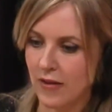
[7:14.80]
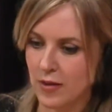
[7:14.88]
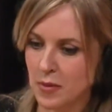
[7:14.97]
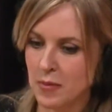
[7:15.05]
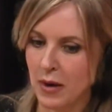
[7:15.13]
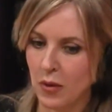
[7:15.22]

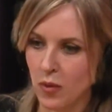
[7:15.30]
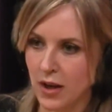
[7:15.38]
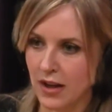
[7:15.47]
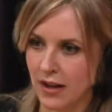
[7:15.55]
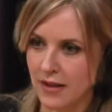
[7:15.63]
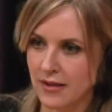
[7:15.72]
be my
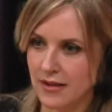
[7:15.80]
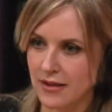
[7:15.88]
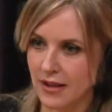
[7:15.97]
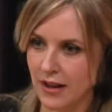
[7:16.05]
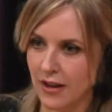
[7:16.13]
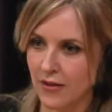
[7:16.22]
witness
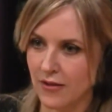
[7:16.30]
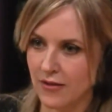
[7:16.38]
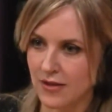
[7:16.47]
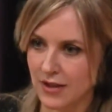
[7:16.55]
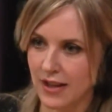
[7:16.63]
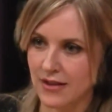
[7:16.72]
that I
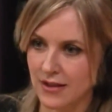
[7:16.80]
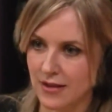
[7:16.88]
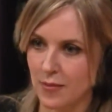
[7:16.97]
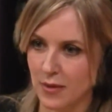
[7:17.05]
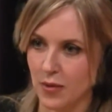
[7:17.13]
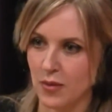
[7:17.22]
sensed
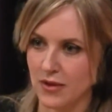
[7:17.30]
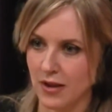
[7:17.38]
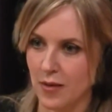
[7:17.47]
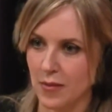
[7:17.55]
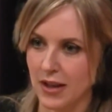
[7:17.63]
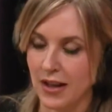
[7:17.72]
something was
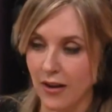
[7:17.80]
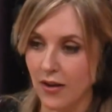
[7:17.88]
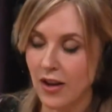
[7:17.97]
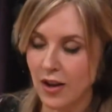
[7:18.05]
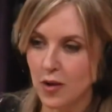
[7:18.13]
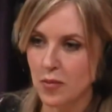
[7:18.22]
coming. Now,
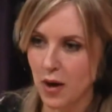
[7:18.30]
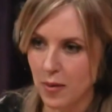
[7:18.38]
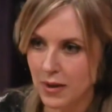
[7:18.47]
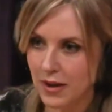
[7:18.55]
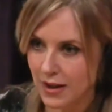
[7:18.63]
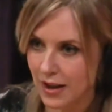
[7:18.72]
you
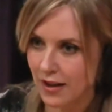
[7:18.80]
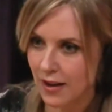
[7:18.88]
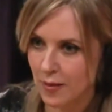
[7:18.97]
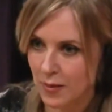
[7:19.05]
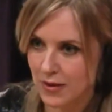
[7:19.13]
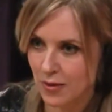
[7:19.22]
probably think
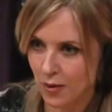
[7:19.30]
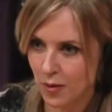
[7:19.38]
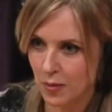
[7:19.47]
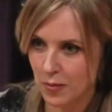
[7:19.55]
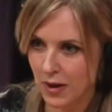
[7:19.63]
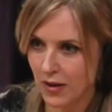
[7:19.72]
I'm this
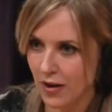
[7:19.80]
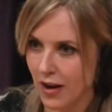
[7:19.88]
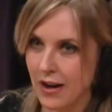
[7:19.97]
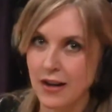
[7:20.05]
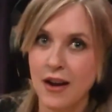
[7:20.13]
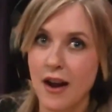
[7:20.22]
horrible mother.
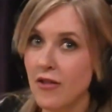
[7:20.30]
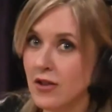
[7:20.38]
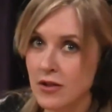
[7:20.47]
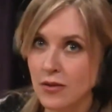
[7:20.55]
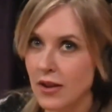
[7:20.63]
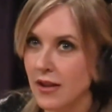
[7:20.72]
I never
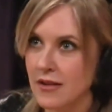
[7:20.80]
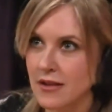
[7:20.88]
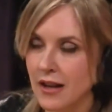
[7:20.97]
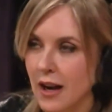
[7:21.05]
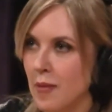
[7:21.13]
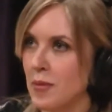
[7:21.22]
do this.
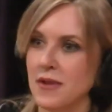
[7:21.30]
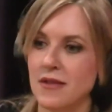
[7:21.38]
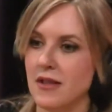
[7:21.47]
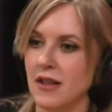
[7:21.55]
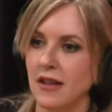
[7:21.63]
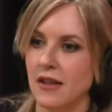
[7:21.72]
It
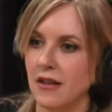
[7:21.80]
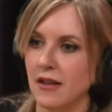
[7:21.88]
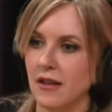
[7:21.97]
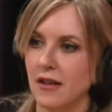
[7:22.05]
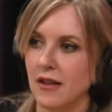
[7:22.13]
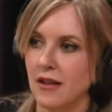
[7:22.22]
happens I
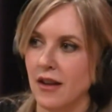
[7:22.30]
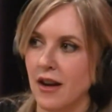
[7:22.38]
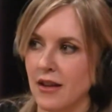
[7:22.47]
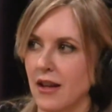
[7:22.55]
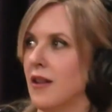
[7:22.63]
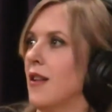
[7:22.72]

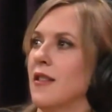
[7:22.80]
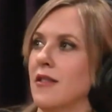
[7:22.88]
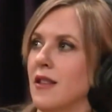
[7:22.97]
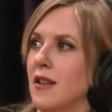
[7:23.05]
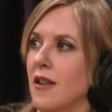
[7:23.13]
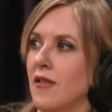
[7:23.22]

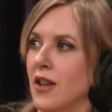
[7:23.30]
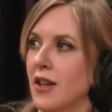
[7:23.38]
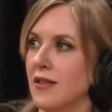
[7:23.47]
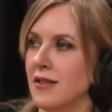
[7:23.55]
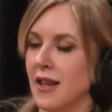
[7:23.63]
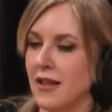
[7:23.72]
think I've
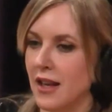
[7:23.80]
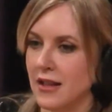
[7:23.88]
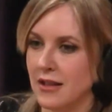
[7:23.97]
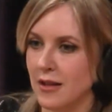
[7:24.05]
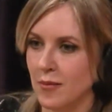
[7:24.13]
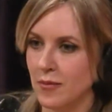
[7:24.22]
said
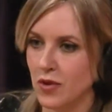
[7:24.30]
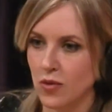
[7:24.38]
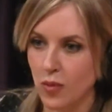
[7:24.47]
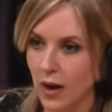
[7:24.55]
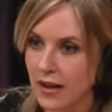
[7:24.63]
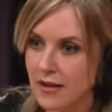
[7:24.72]
that to him
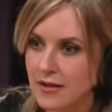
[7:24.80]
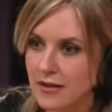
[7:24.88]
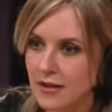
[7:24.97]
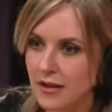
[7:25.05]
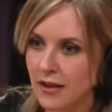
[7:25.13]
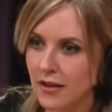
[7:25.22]
twice
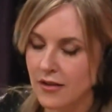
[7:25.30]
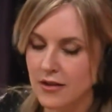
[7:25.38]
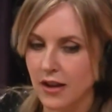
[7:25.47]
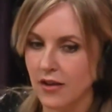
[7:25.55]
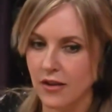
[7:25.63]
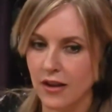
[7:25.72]
in our
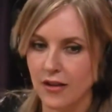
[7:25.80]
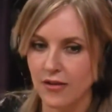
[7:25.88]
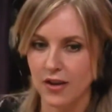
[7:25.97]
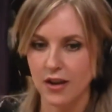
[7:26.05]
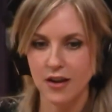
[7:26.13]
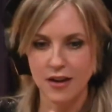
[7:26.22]
entire life.
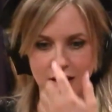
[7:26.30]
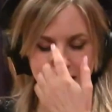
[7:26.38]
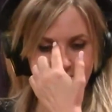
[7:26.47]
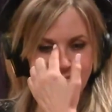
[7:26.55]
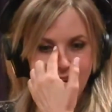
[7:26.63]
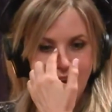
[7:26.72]

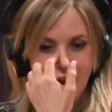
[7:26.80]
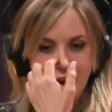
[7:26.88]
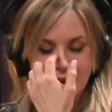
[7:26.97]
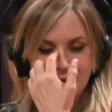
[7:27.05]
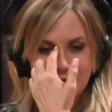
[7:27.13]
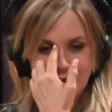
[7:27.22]

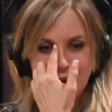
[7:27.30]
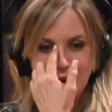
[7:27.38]
And